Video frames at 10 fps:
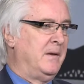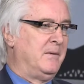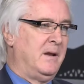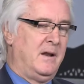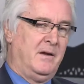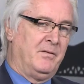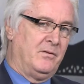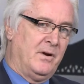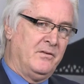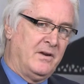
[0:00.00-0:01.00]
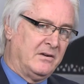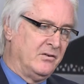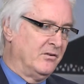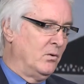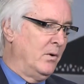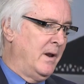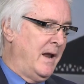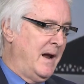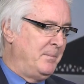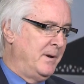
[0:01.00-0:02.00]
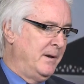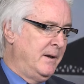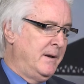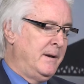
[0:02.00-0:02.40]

if a transaction is going to happen,